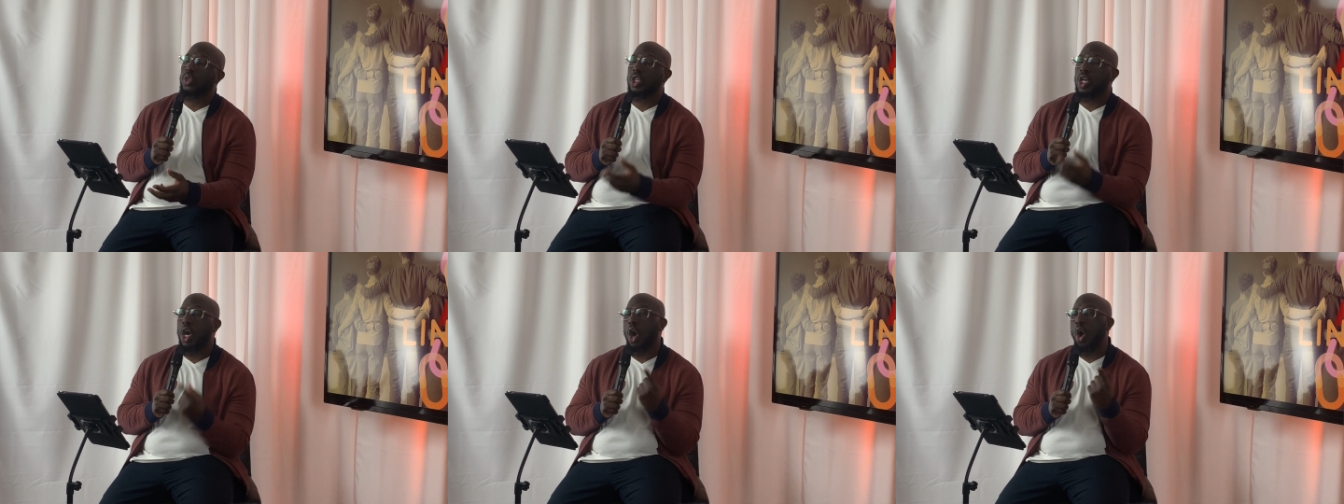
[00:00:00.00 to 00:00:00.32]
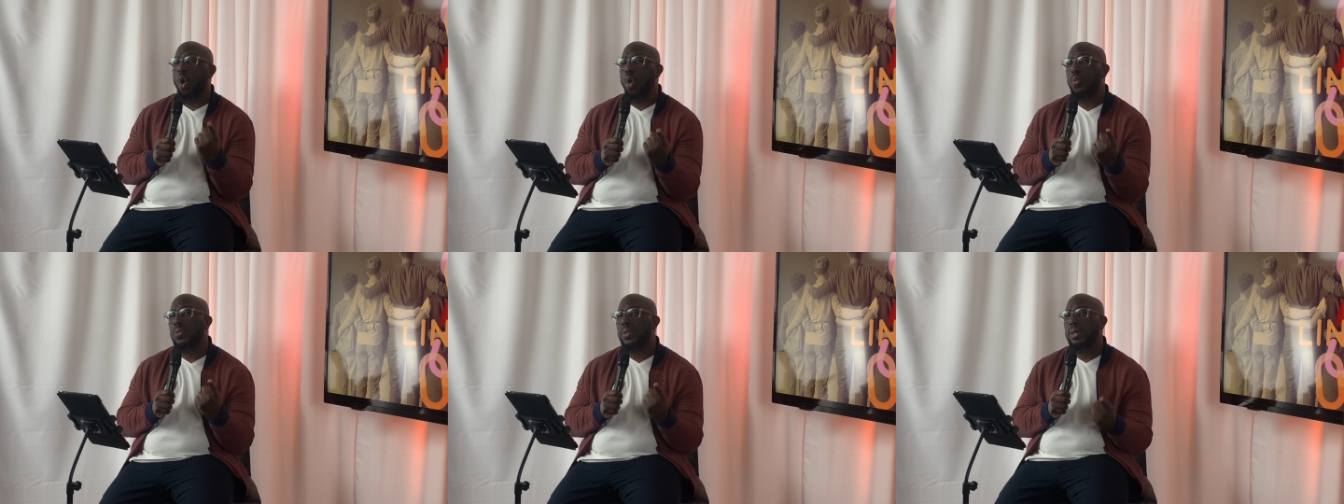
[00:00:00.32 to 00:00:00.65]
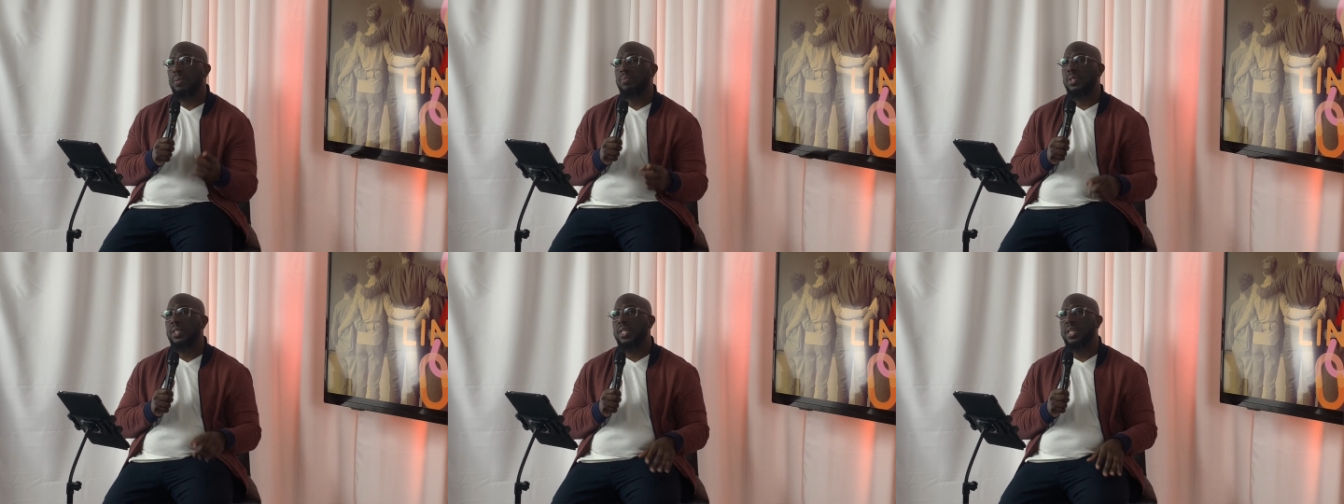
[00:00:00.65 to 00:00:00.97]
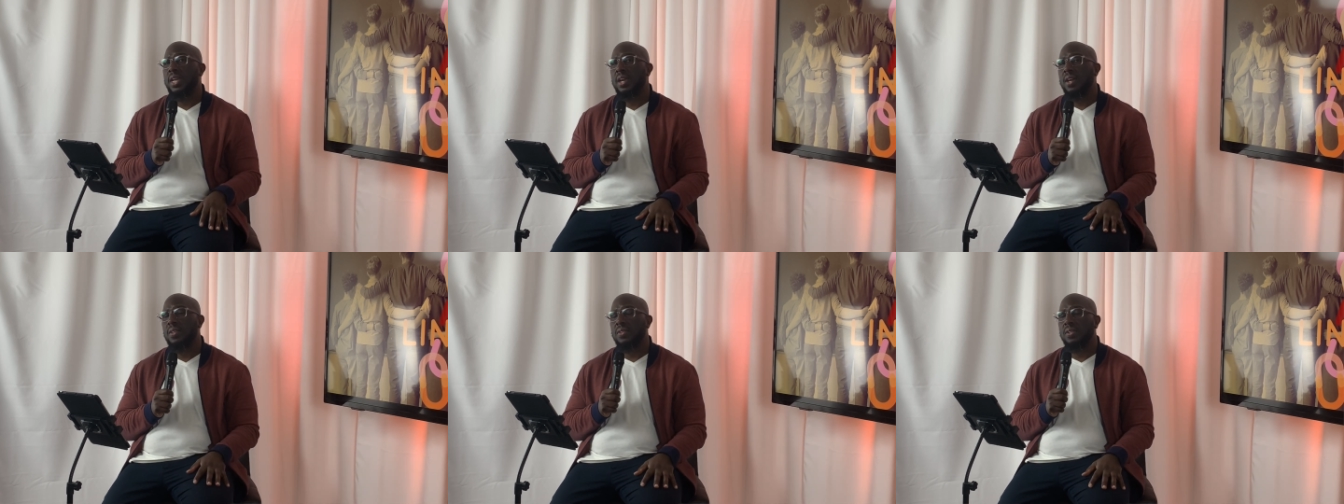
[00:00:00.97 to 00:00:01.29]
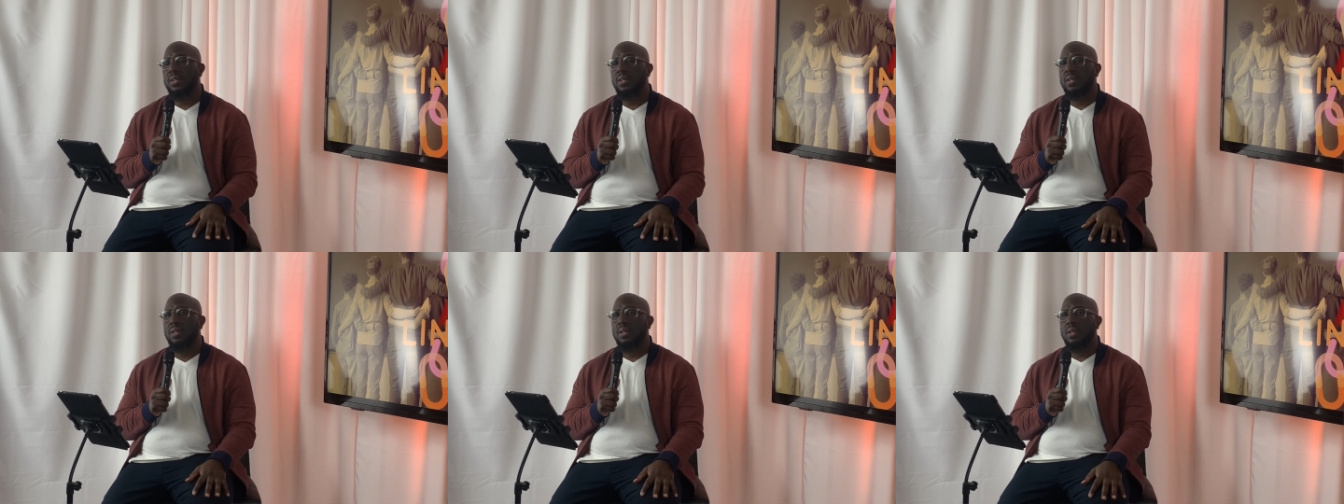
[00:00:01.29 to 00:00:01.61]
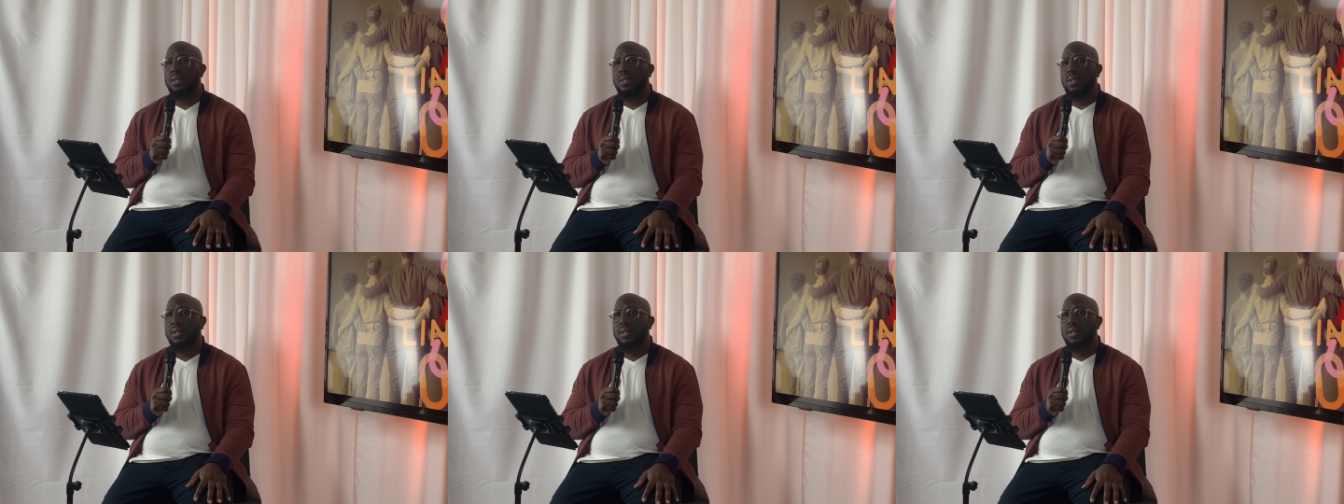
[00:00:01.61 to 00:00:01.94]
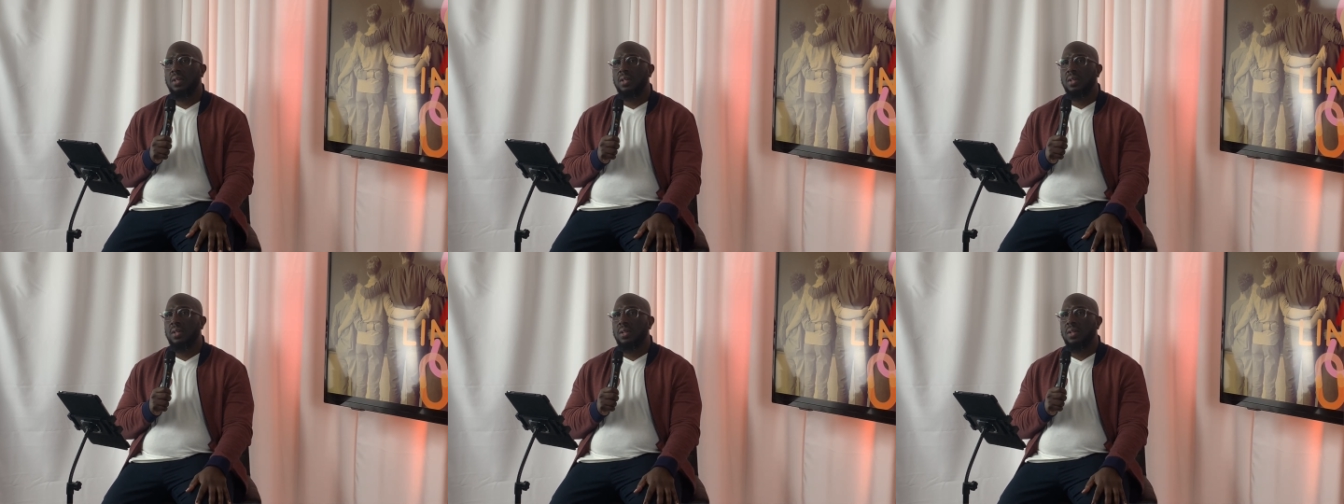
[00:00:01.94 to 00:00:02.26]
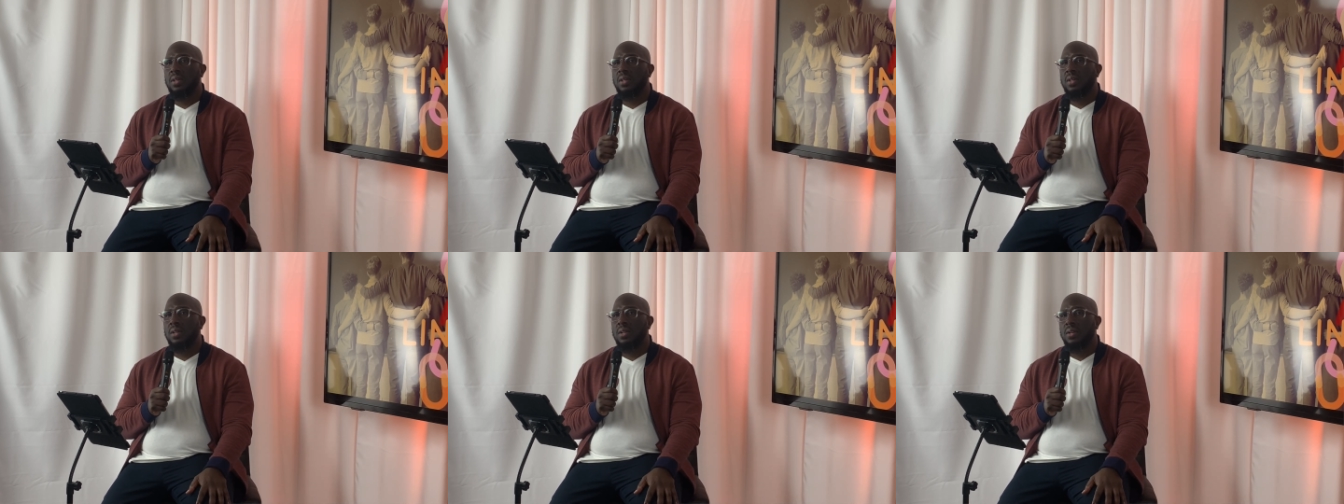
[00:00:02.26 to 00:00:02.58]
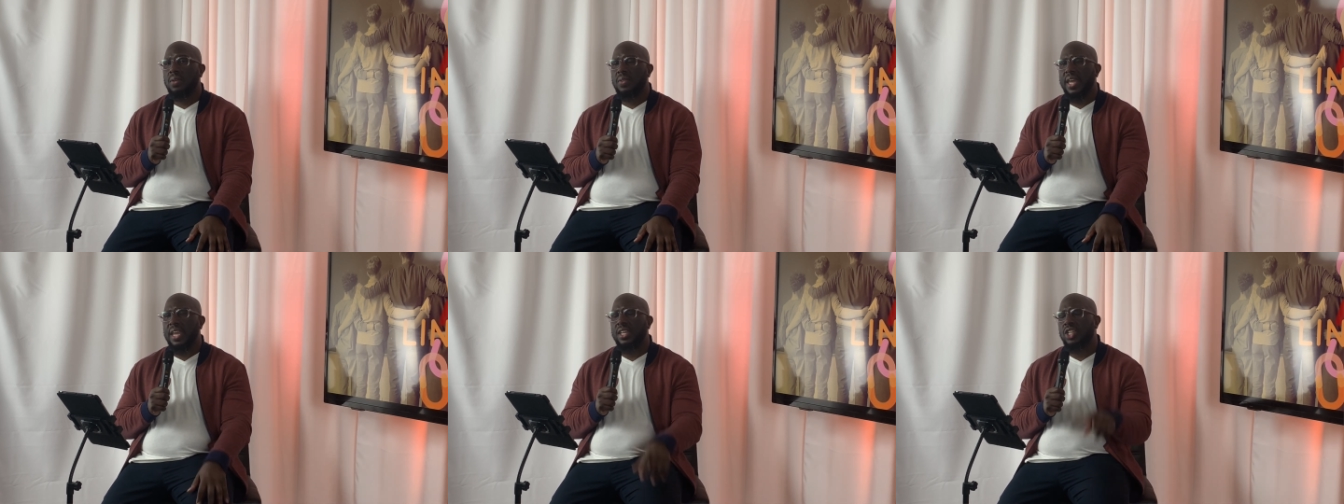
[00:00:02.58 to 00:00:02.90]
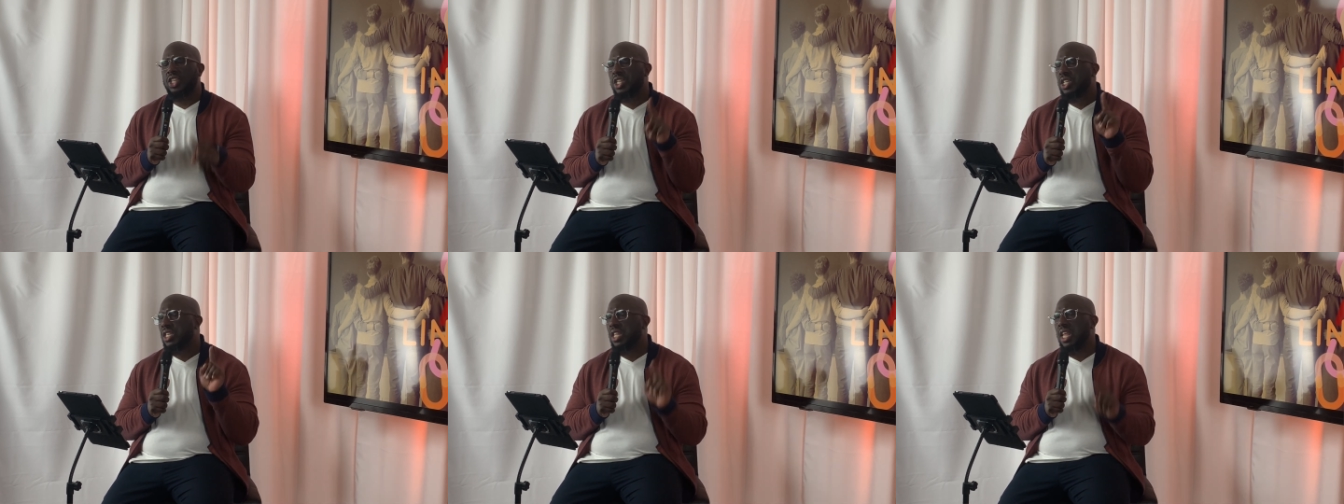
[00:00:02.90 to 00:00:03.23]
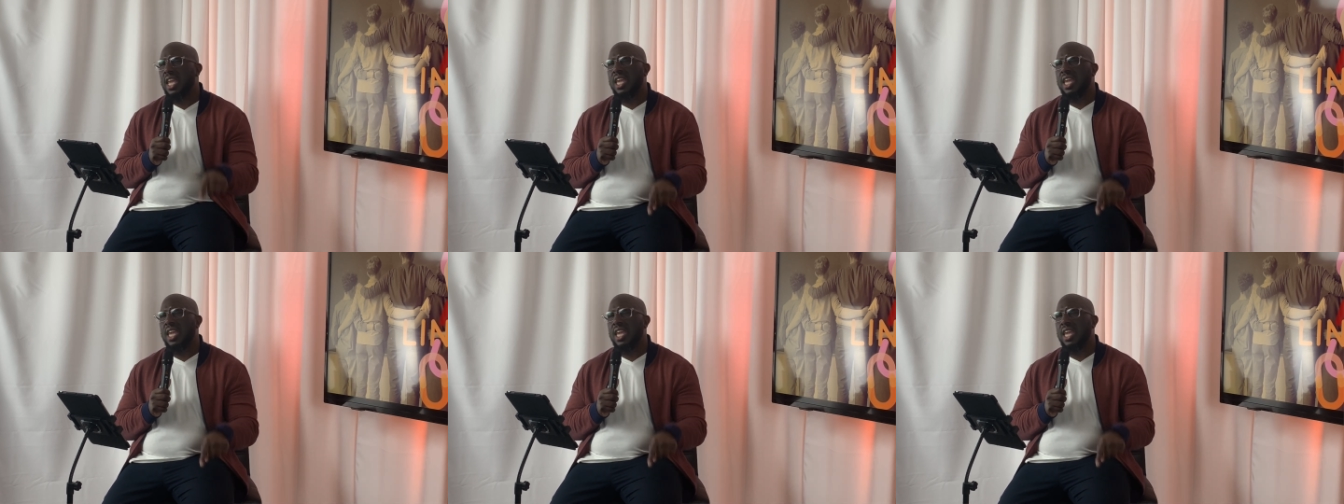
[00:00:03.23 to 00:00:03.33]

Ghost called them together, they